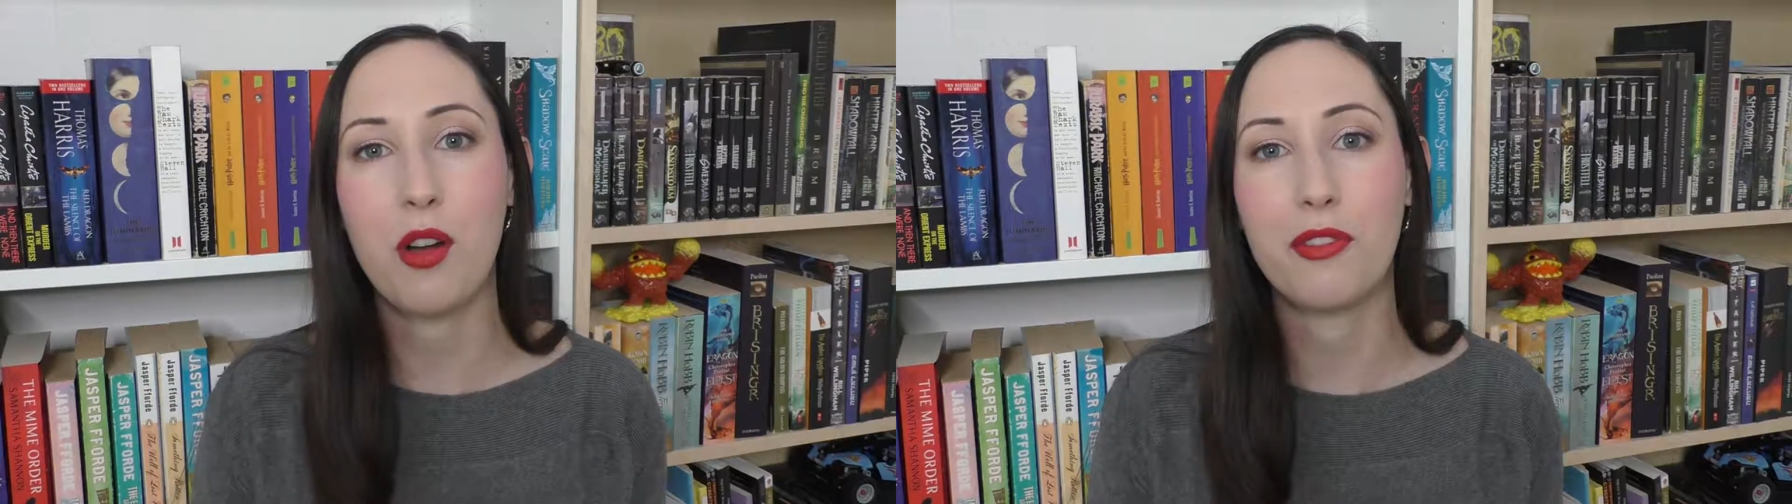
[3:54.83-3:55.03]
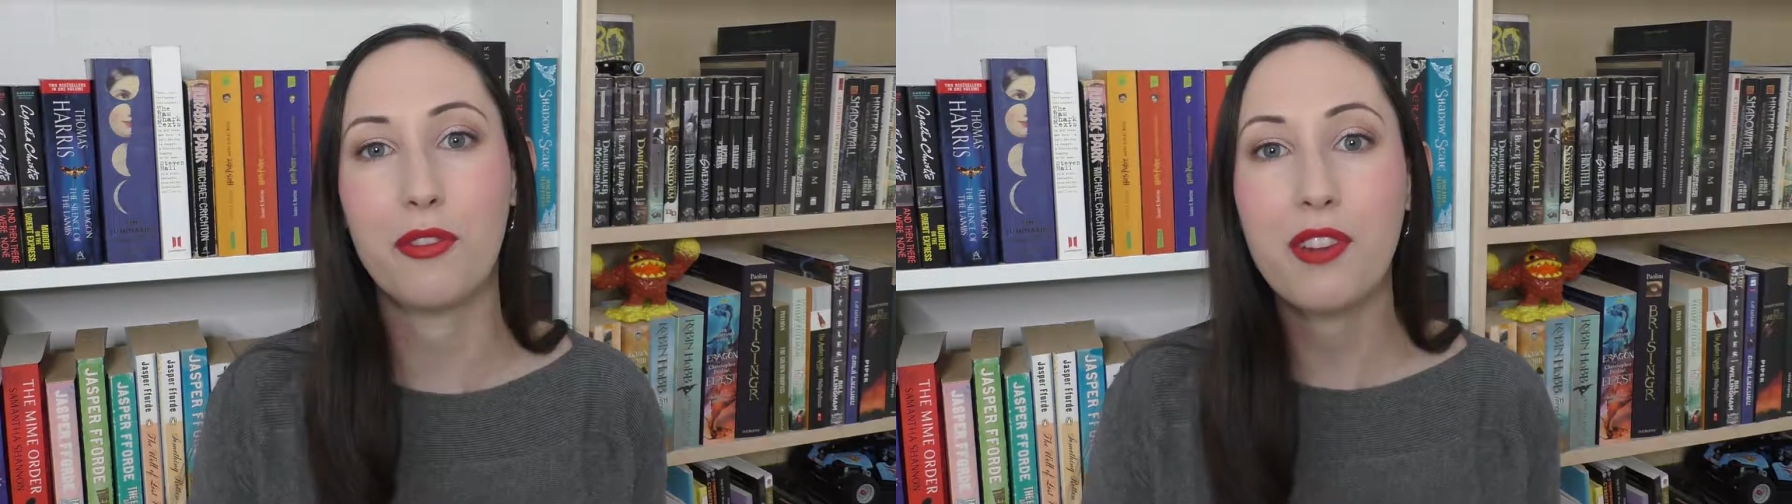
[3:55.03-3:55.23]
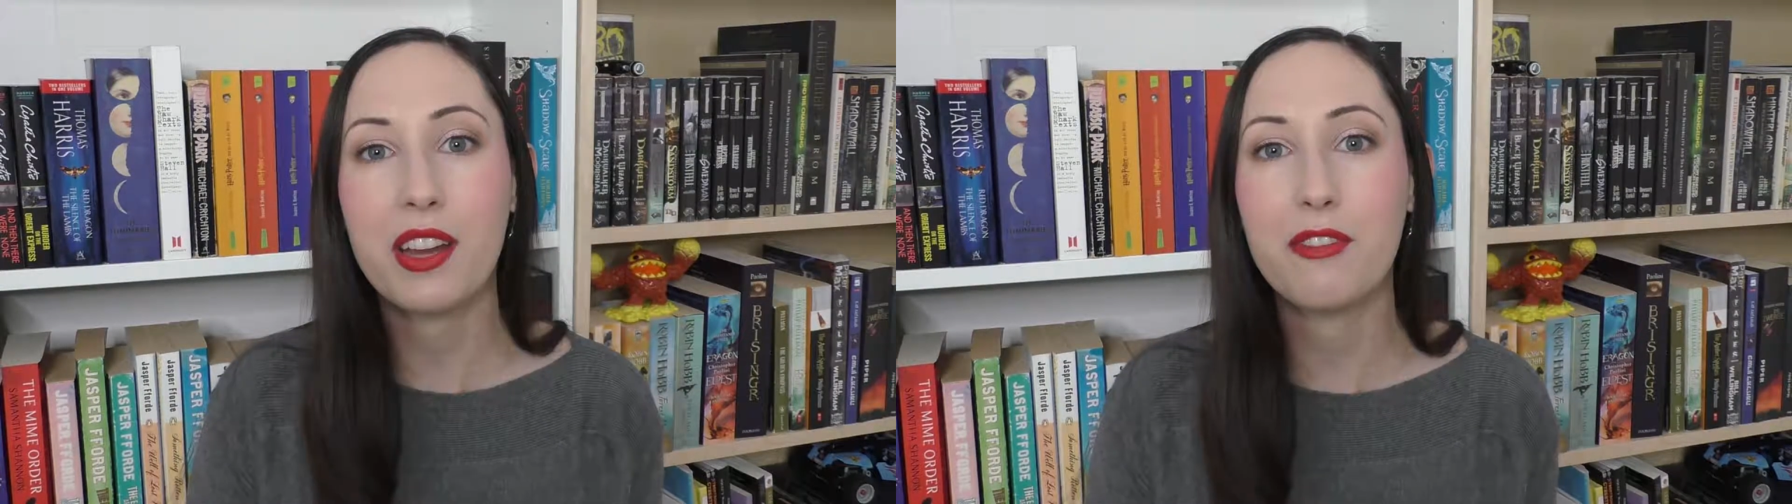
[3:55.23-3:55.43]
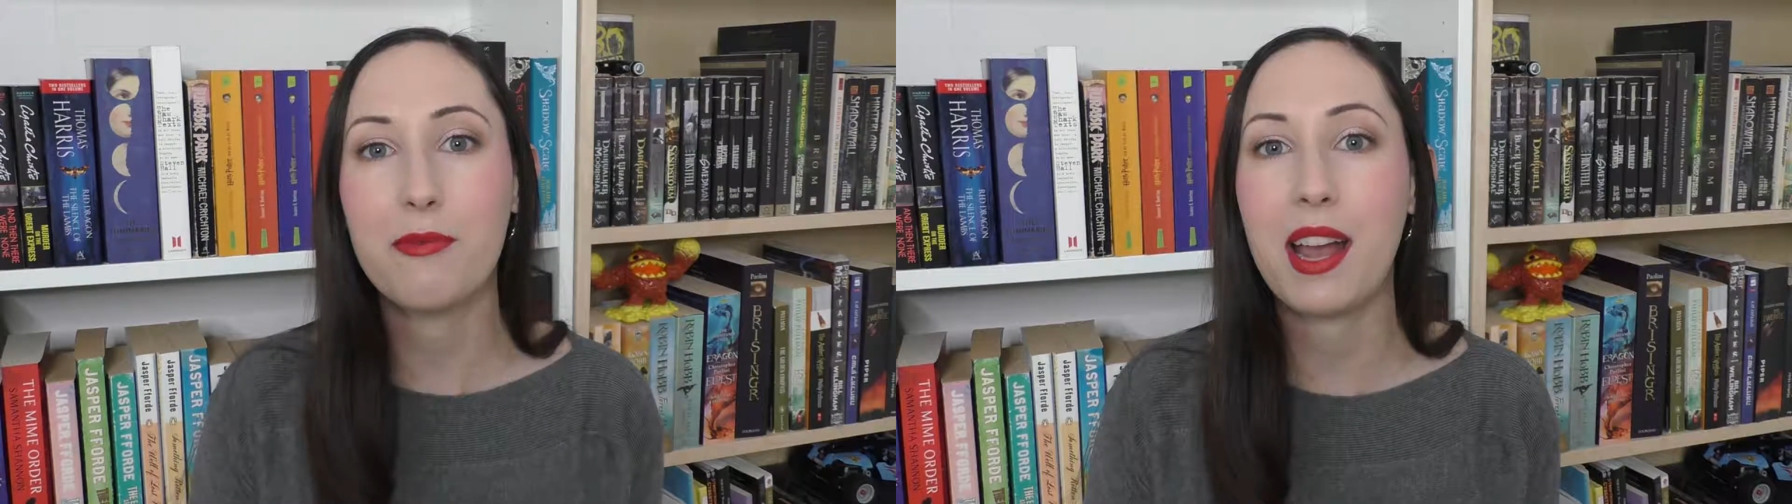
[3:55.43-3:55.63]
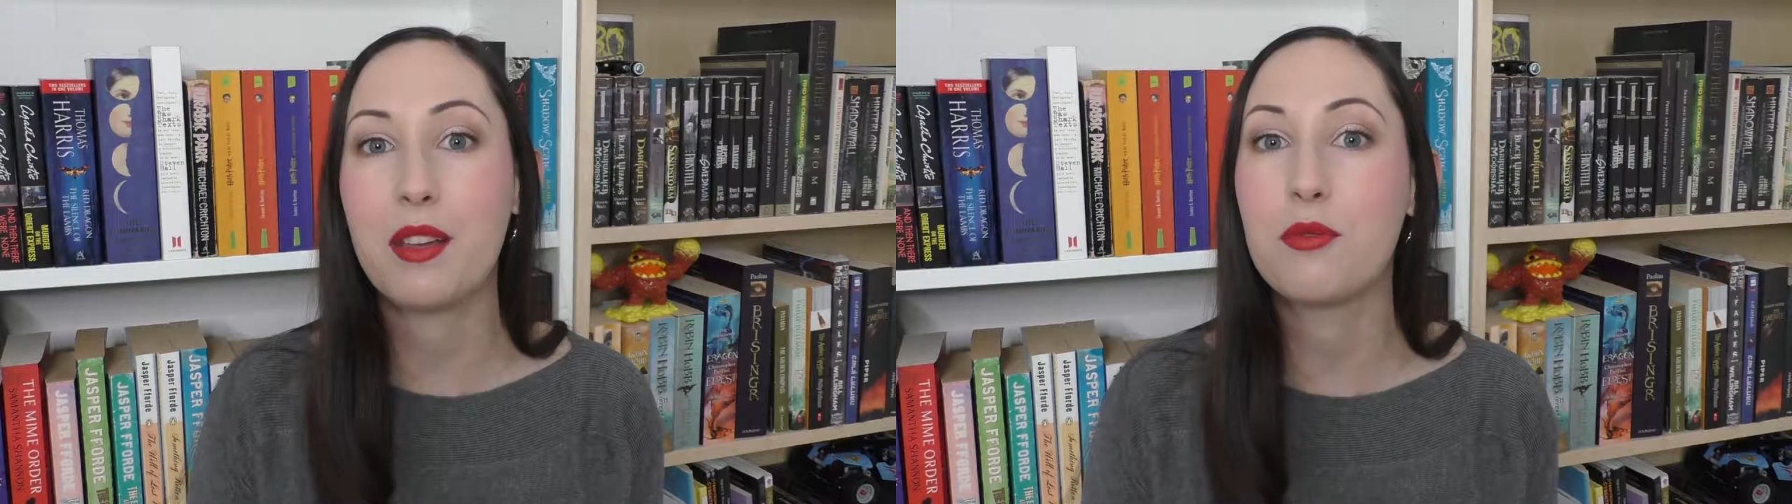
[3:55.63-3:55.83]
of a friend of
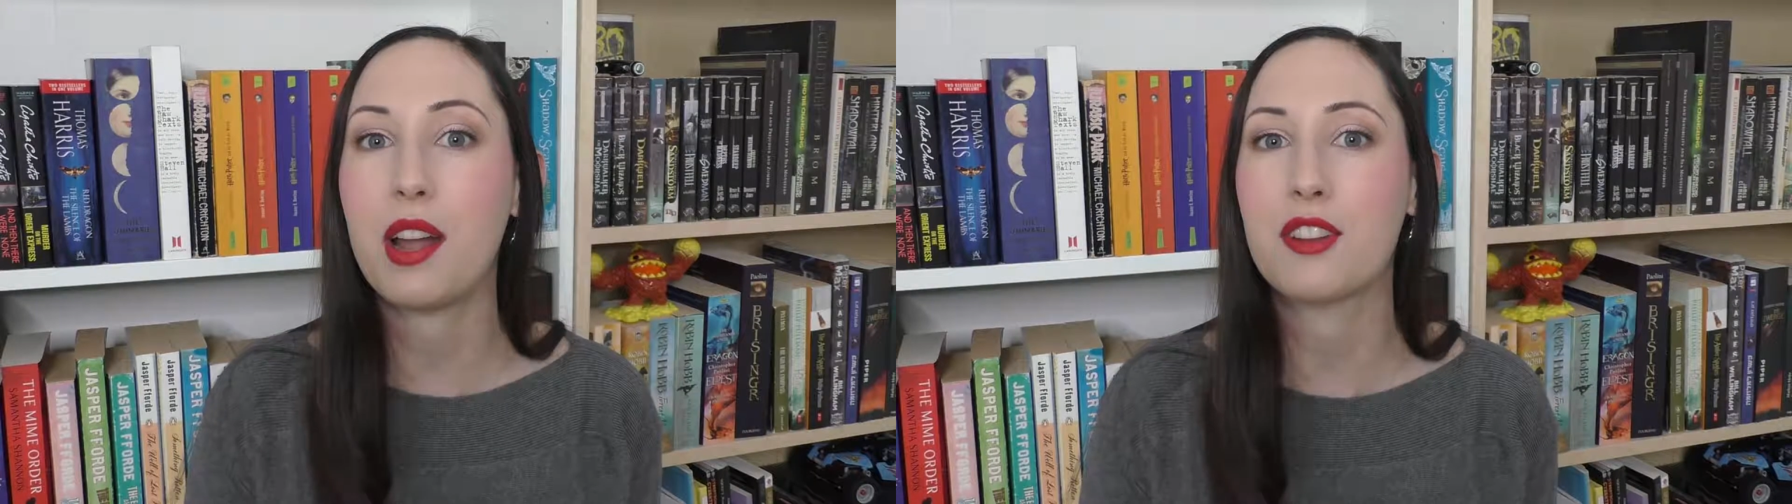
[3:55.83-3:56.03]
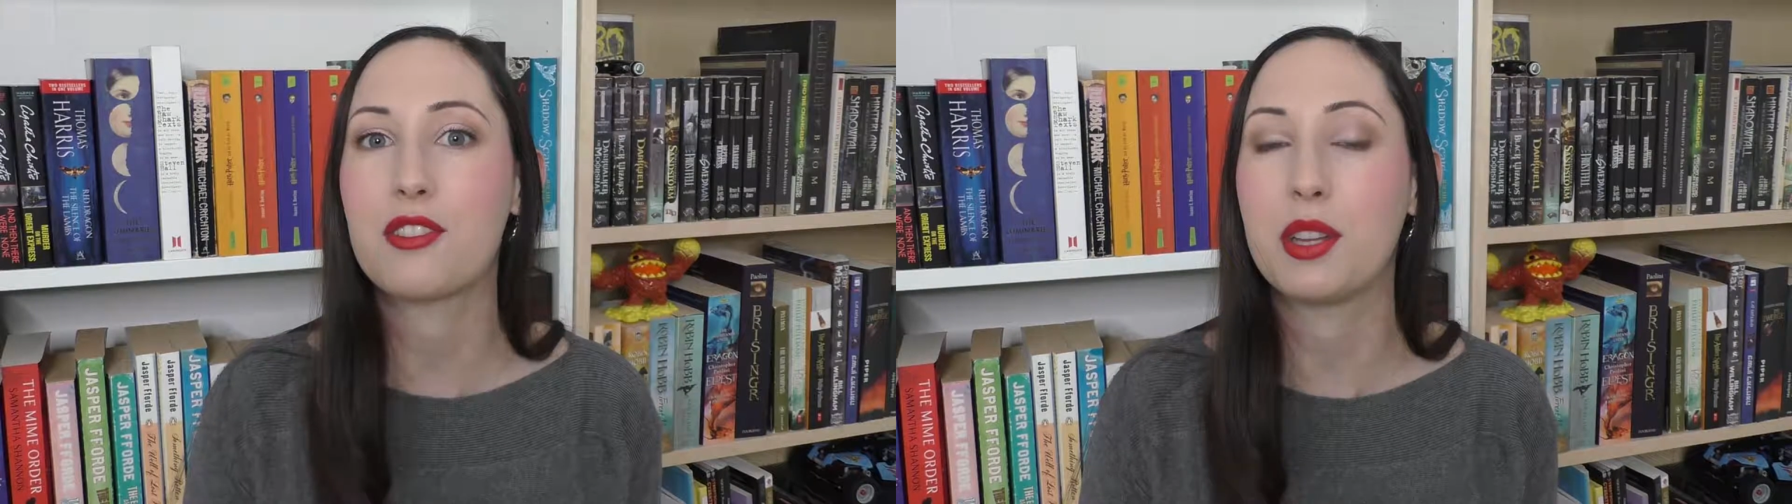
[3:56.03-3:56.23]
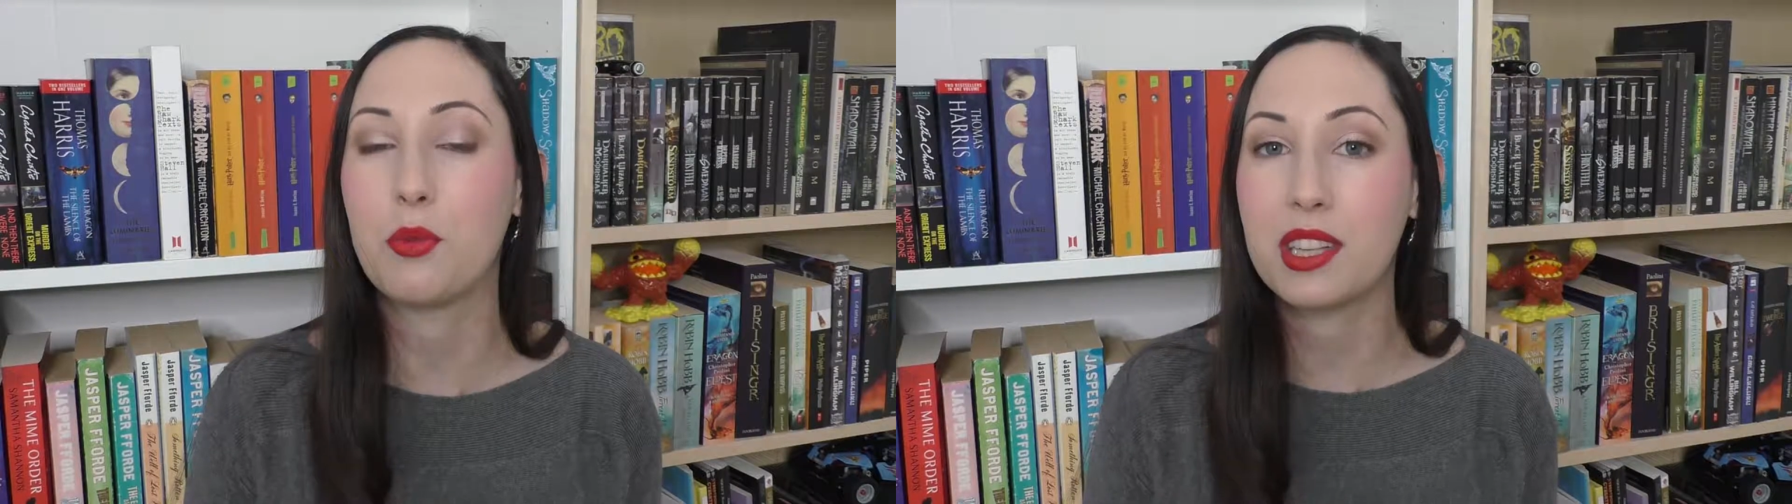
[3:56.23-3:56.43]
mine who actually